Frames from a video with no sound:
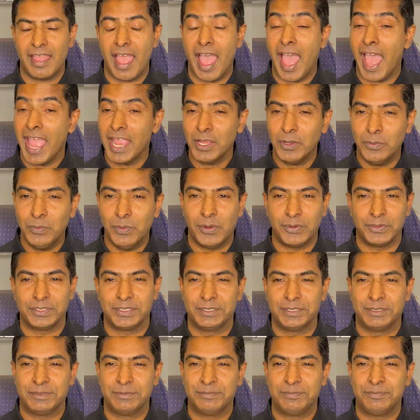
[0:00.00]
I
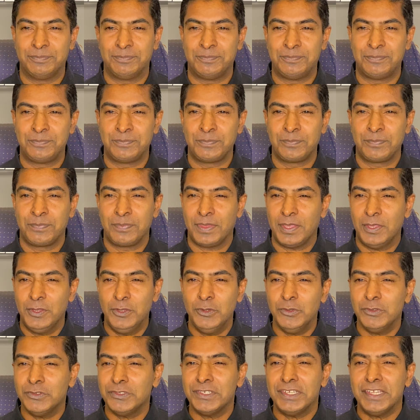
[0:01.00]
quote,
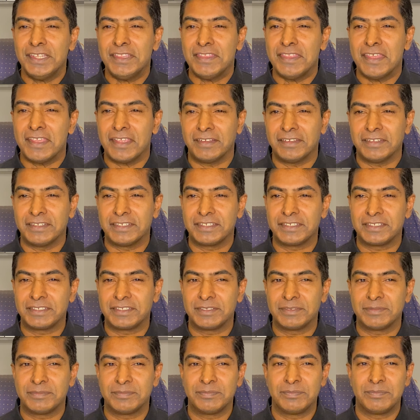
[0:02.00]
You see
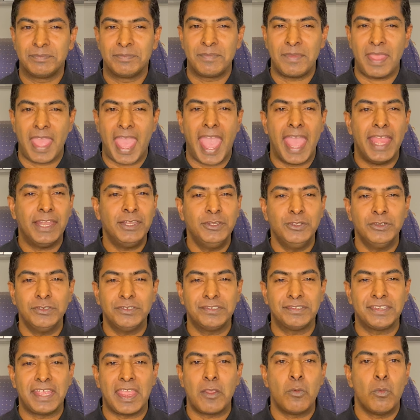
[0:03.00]
things and you
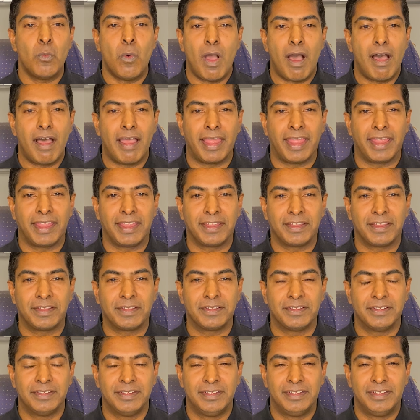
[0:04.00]
say why,
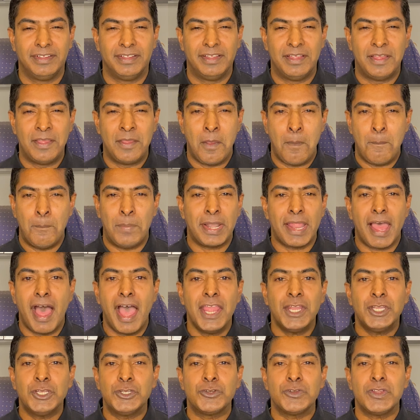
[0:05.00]
but
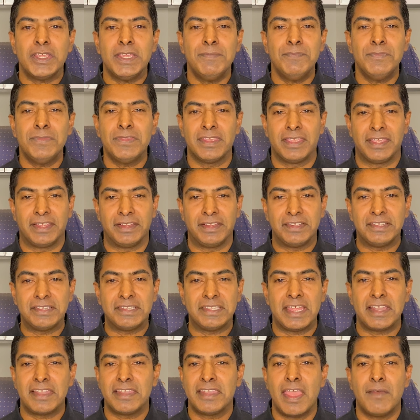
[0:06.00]
I dream things
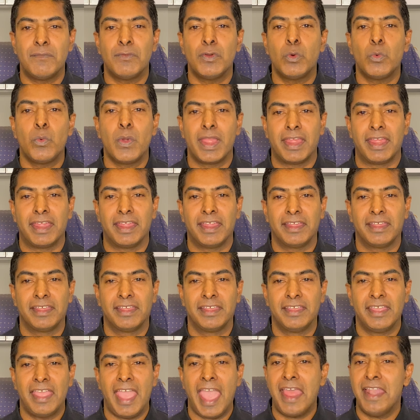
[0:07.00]
that never were
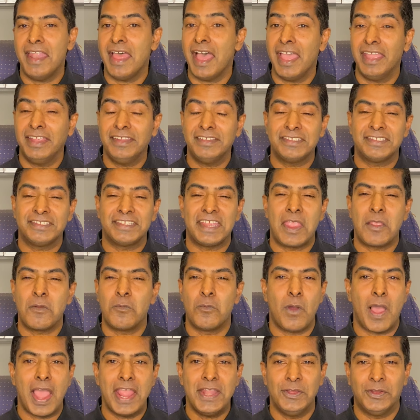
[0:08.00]
and I say
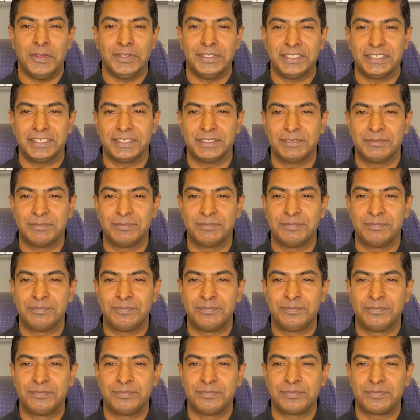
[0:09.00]
why not.
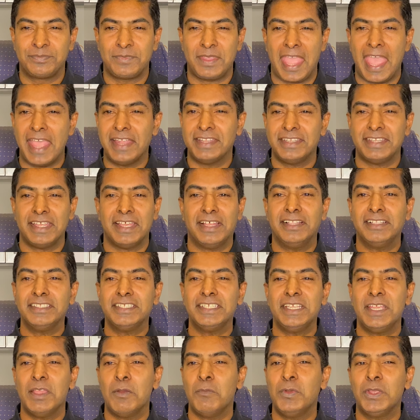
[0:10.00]
At
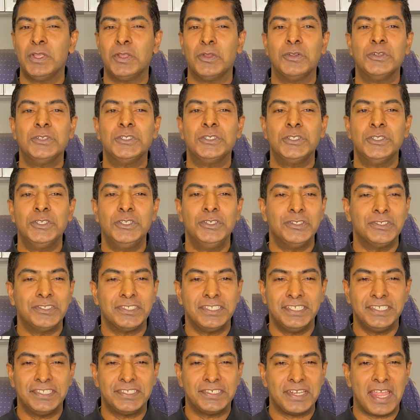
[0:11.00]
LTM, we
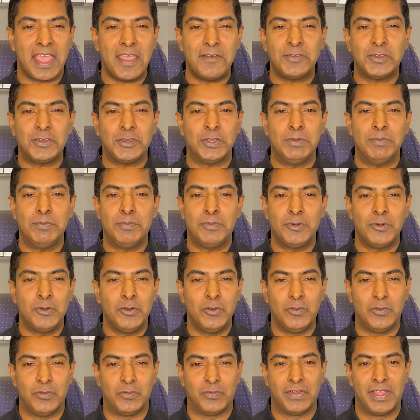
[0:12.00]
continuously strive to
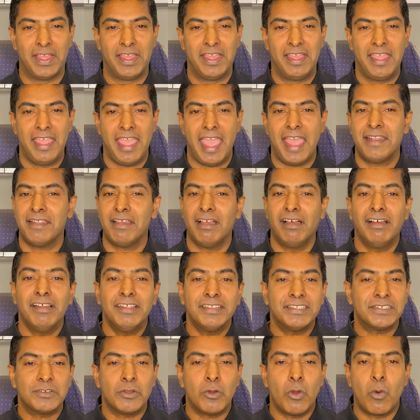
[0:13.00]
improve and
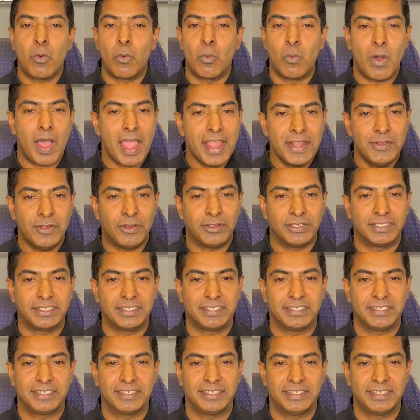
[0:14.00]
ask why not.